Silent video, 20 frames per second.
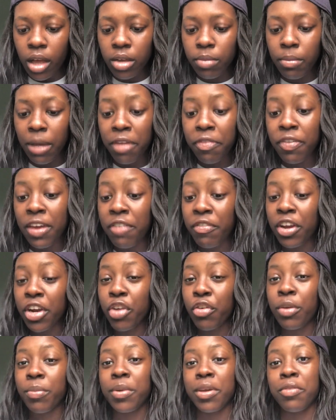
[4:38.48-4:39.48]
My favorite
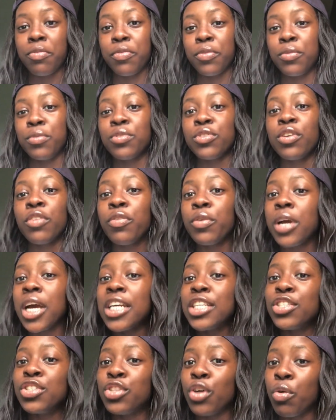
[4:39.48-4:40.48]
Caribbean food. So if you
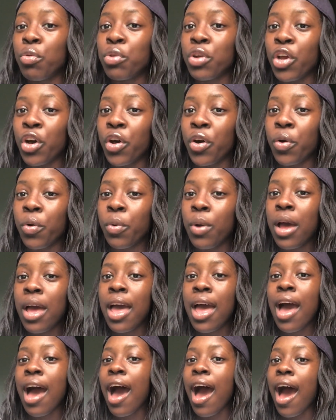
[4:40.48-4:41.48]
guys don't know,
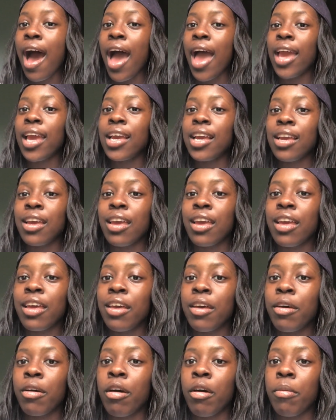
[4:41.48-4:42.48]
I
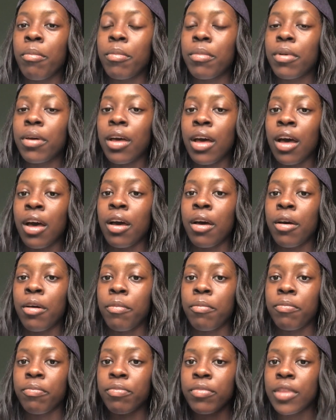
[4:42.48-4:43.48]
am
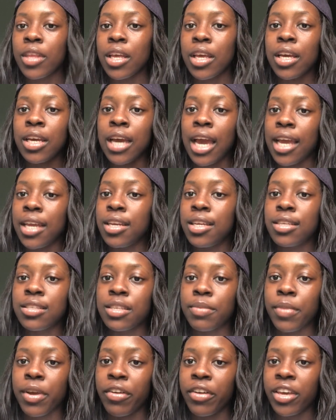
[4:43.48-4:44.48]
Guyanese
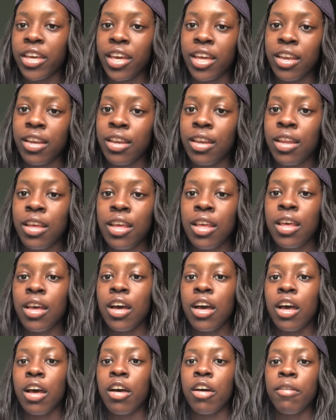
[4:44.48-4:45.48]
American,
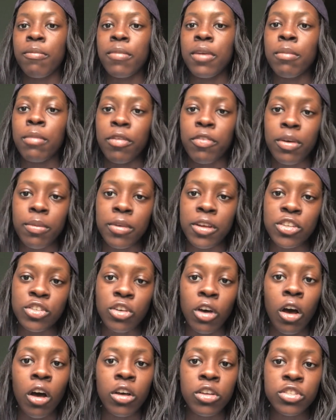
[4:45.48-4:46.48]
and my family is
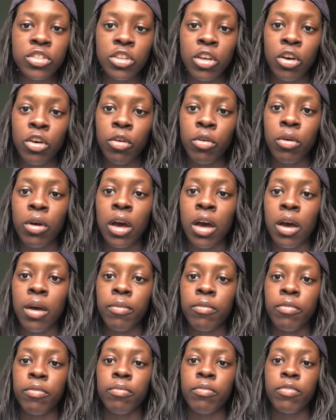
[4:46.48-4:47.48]
also
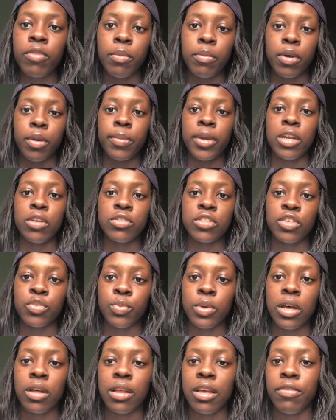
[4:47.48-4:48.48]
from Barbados as well.